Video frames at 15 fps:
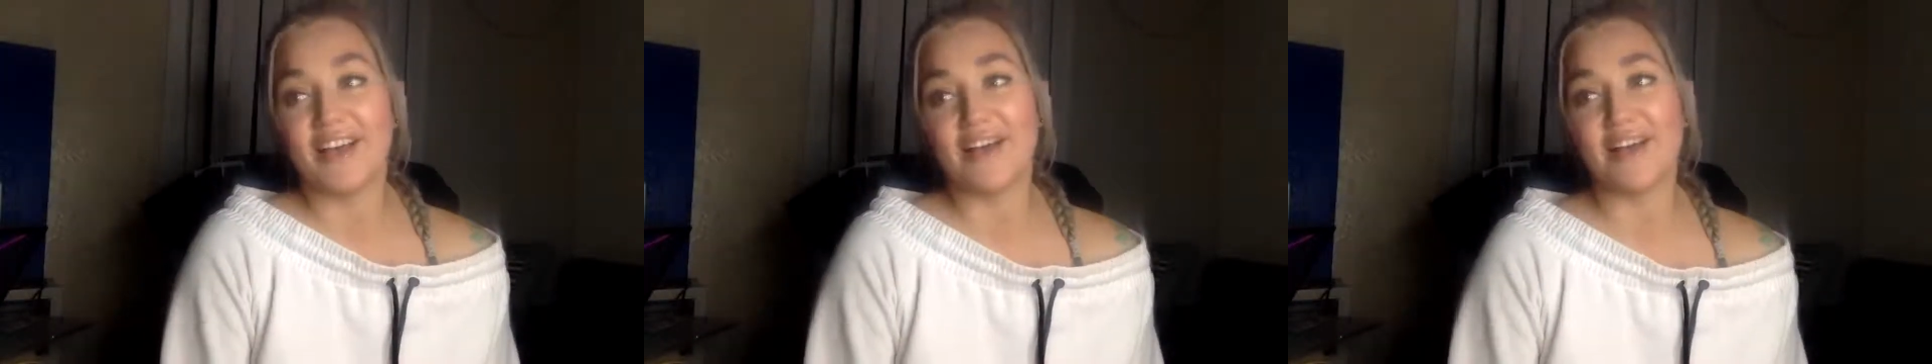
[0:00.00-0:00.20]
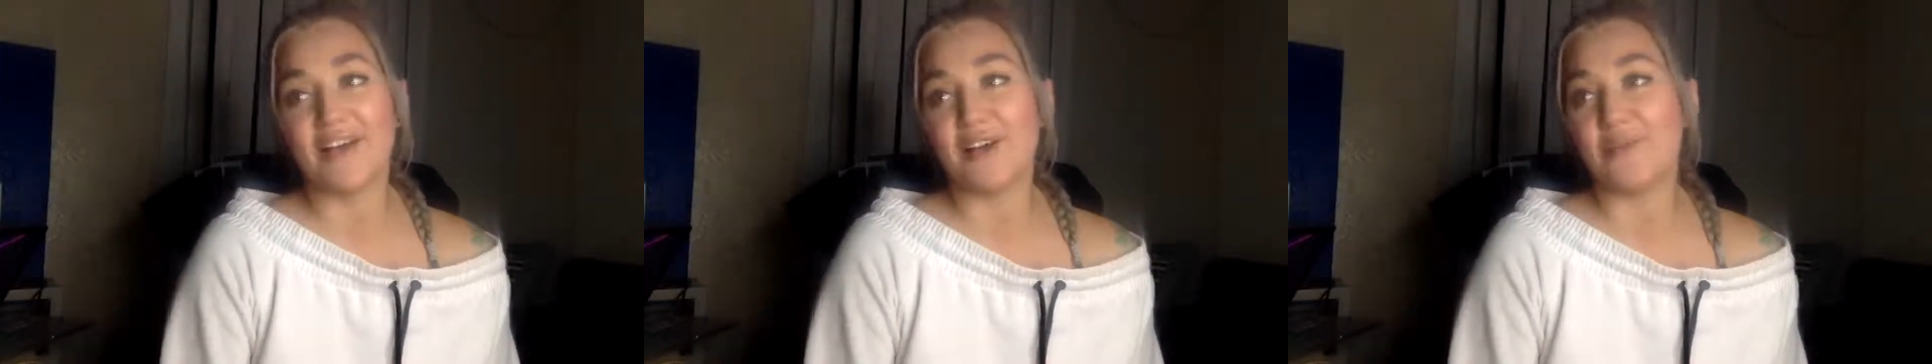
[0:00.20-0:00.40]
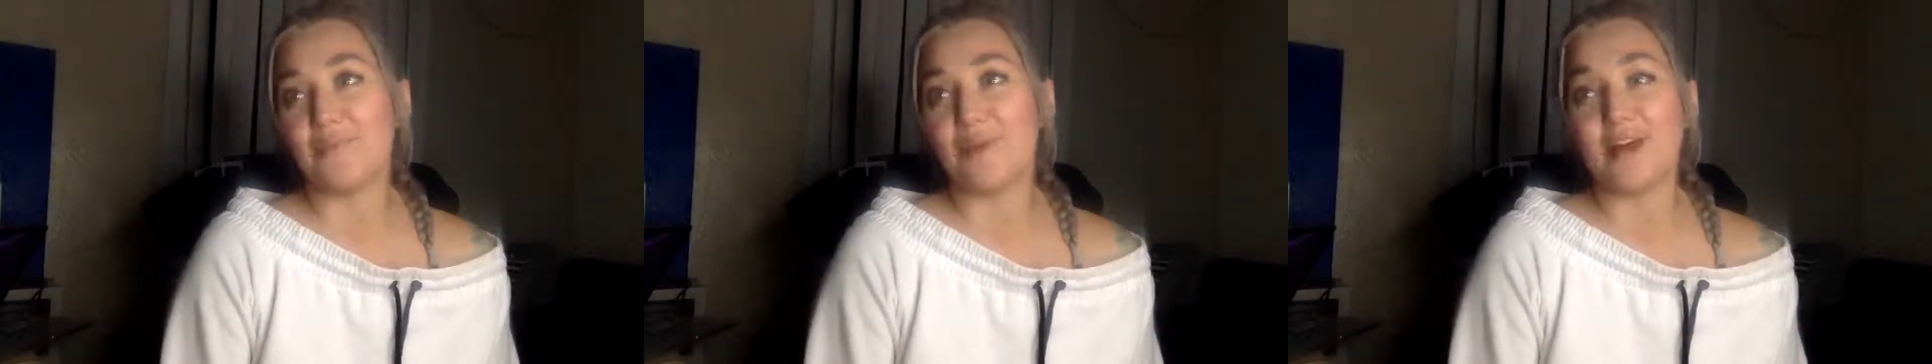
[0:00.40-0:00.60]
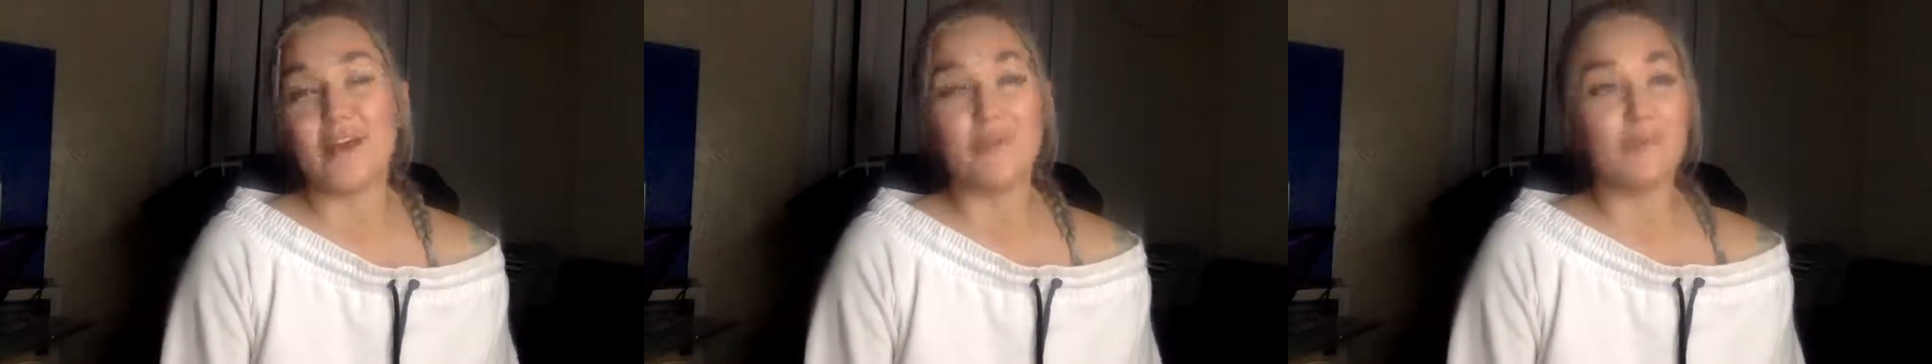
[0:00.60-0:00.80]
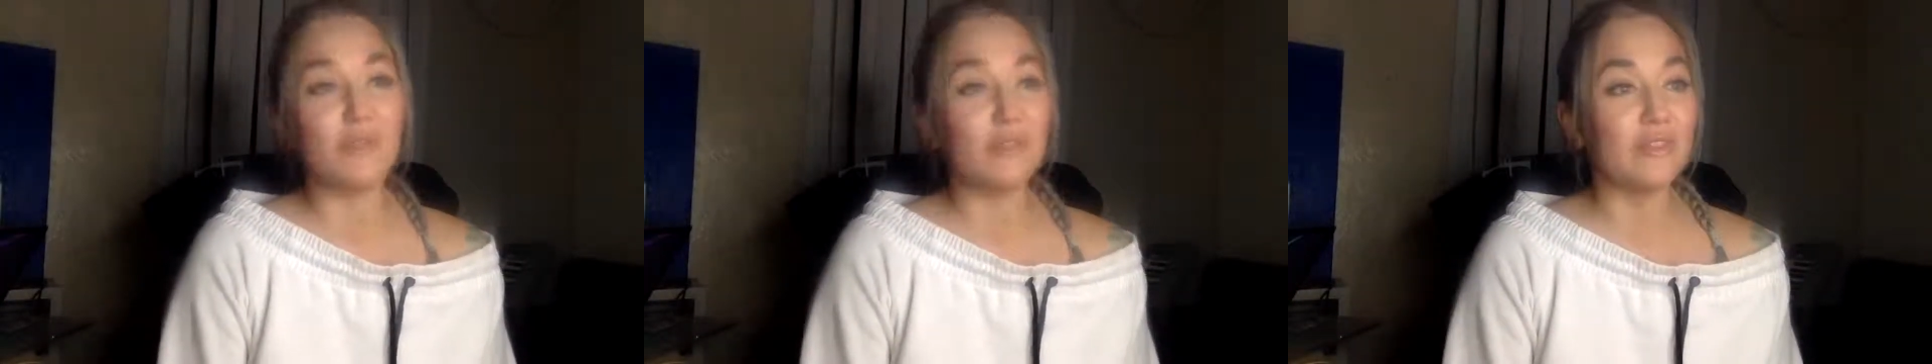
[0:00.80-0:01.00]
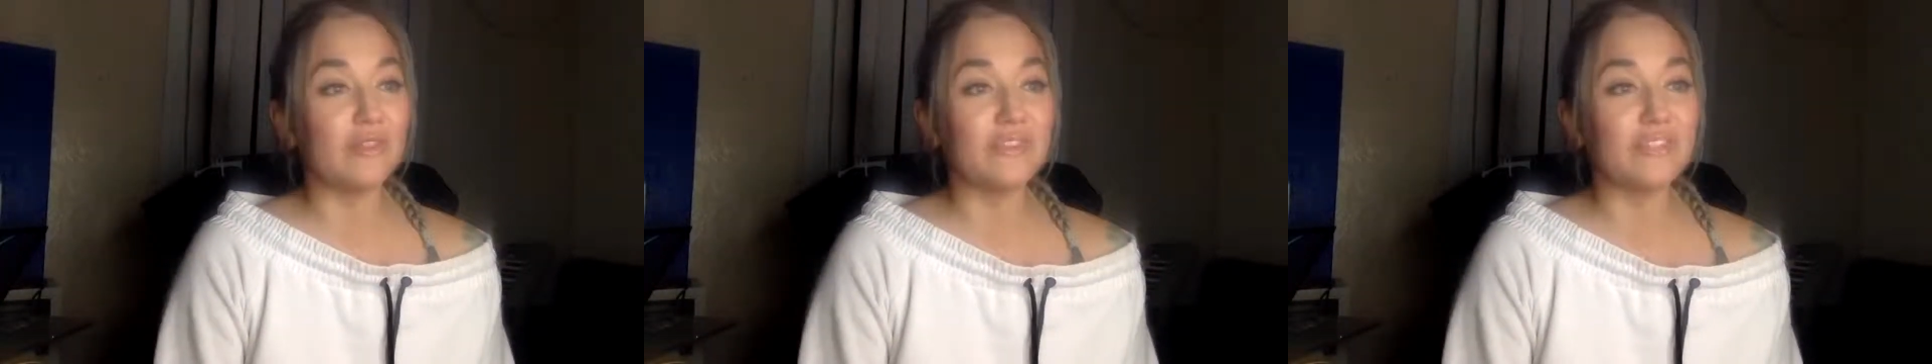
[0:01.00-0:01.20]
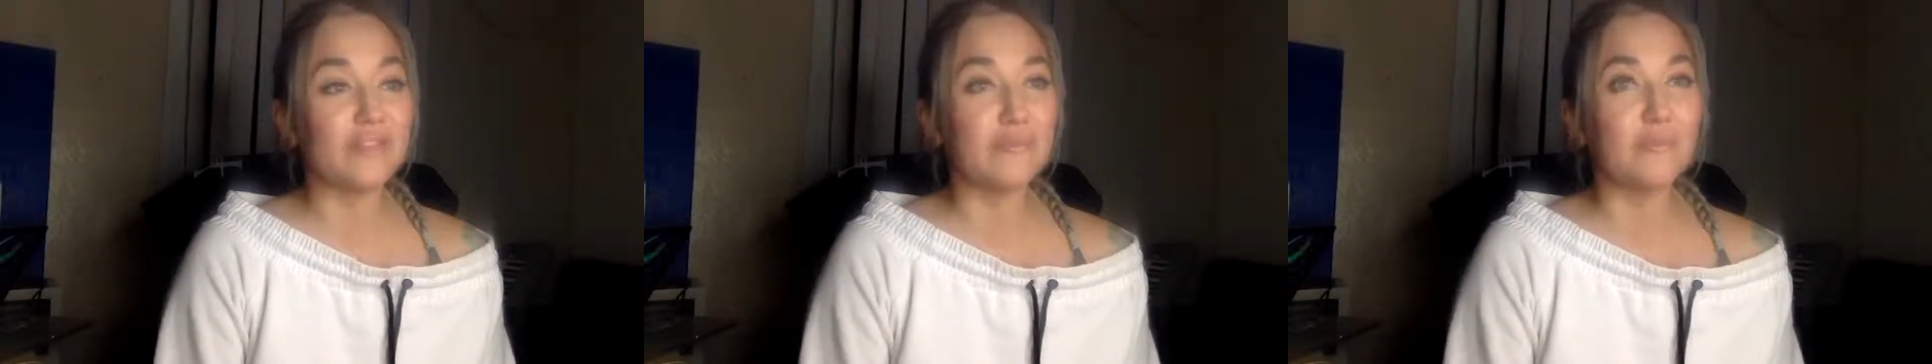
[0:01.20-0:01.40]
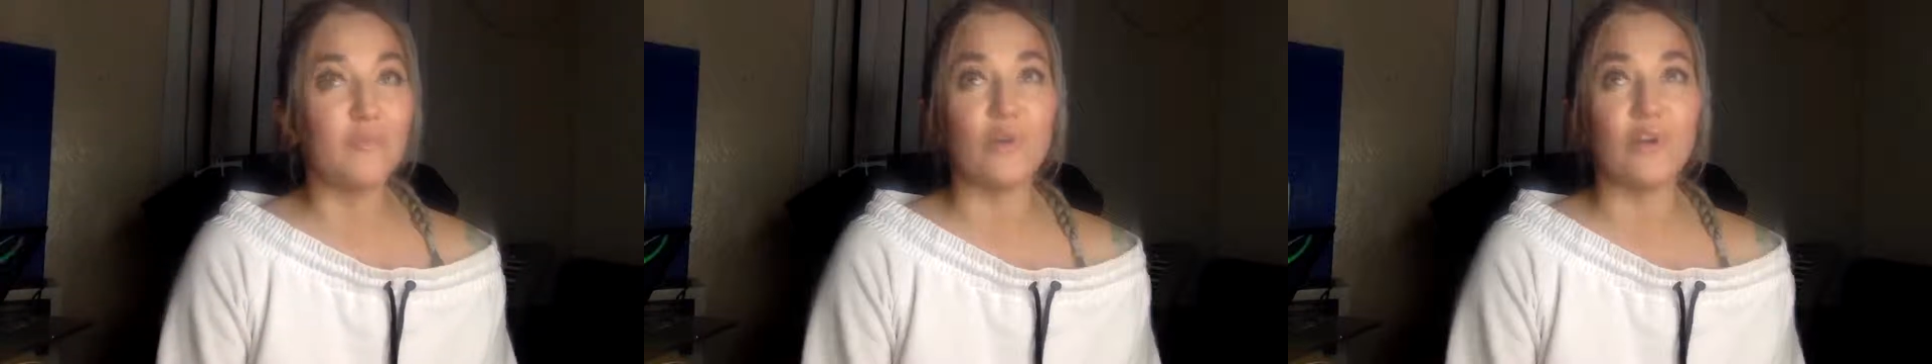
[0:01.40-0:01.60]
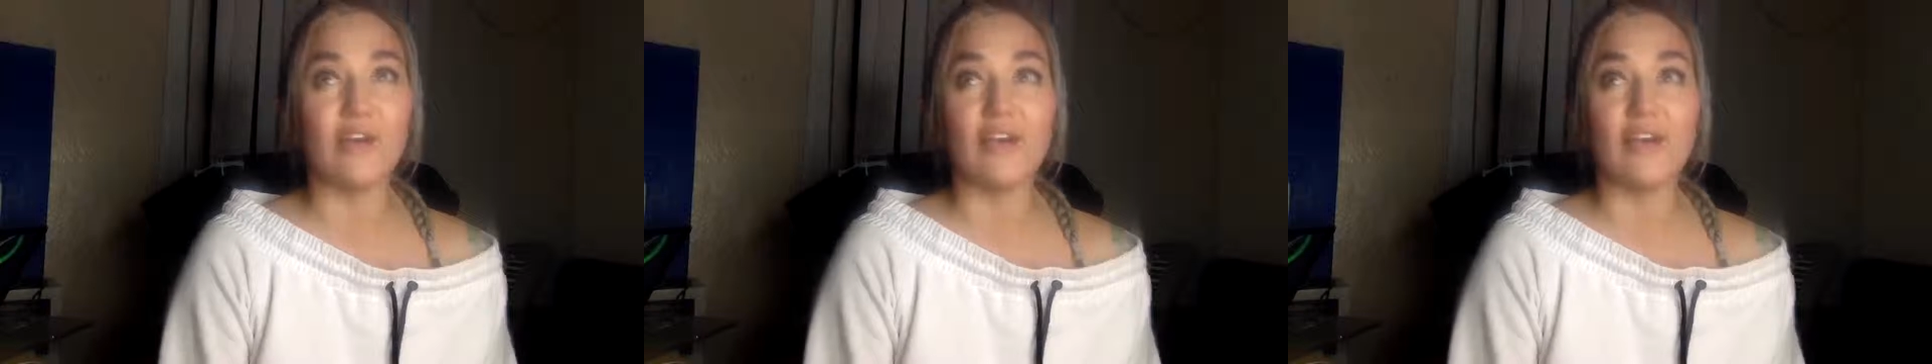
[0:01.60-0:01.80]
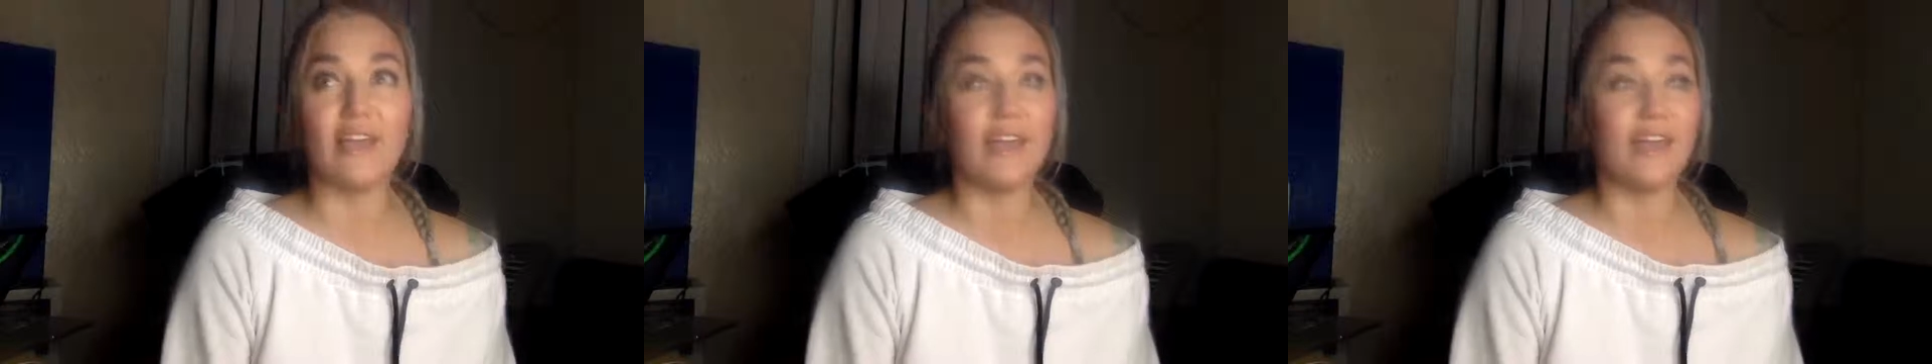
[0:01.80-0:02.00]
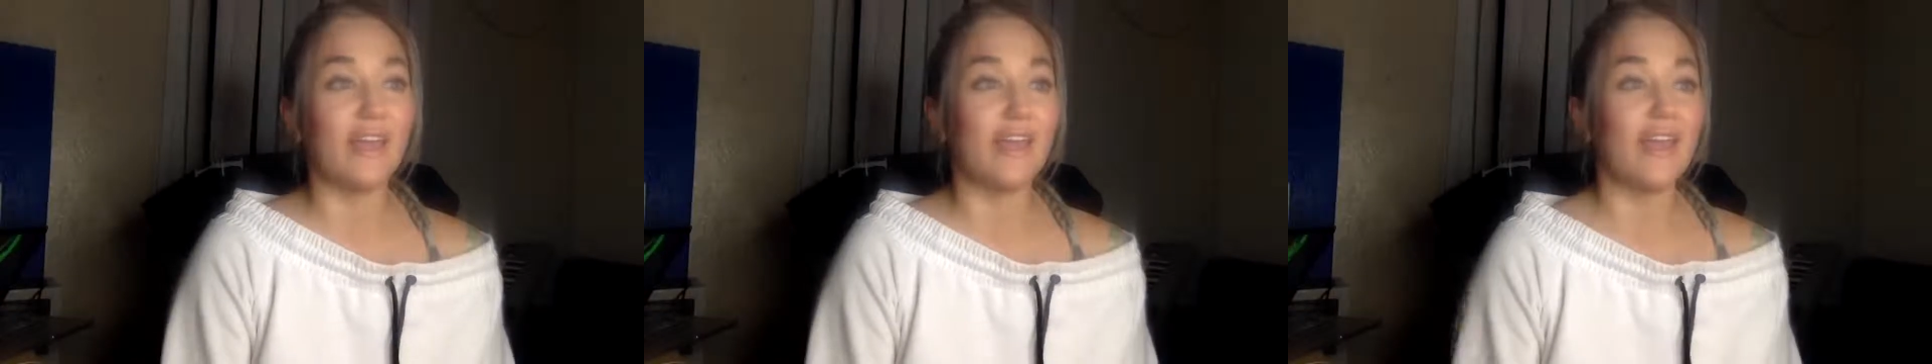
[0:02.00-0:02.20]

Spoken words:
I'm in the subway.